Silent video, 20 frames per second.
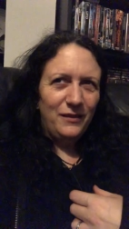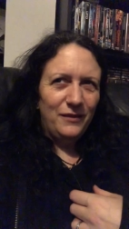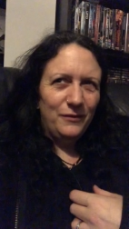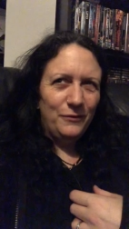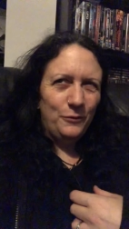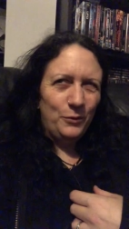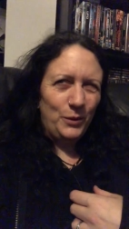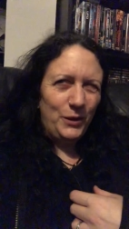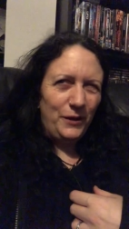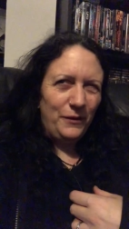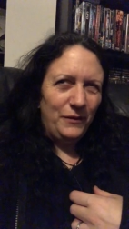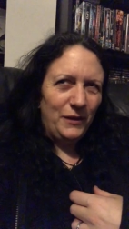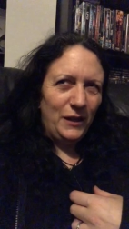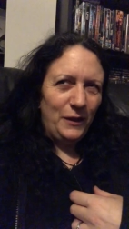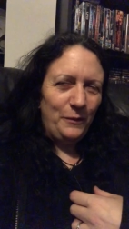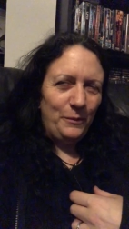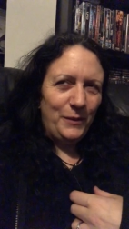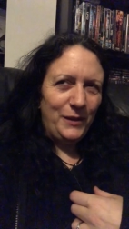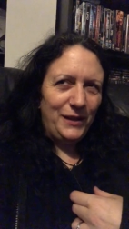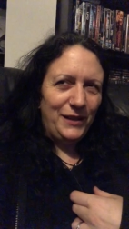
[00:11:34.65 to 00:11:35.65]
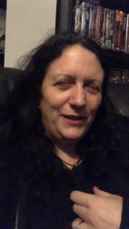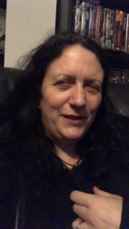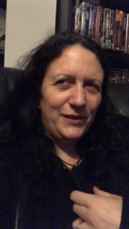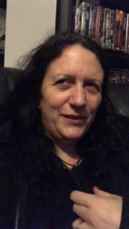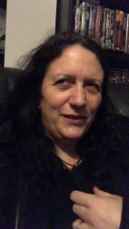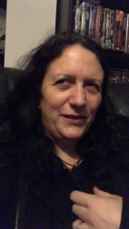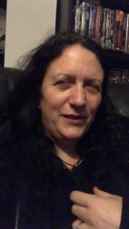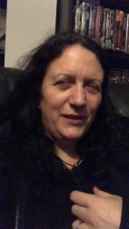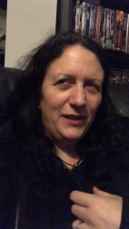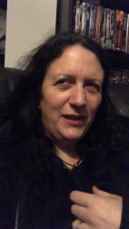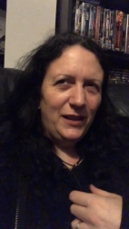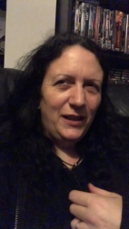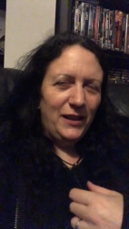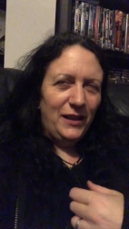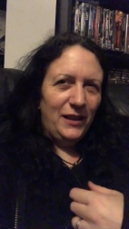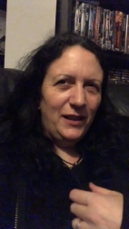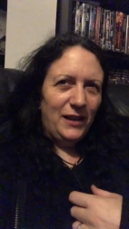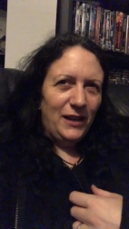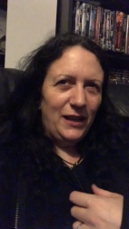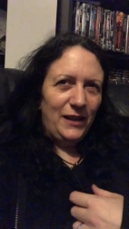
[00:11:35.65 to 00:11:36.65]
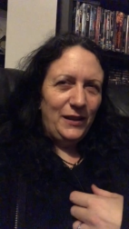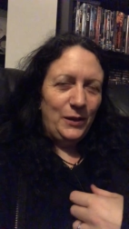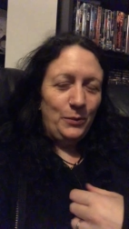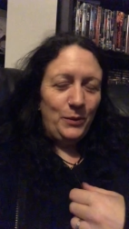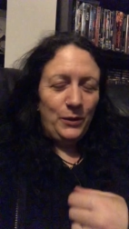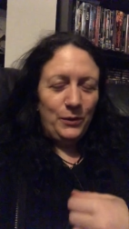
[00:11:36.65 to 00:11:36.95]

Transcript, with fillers: 45 minutes and then we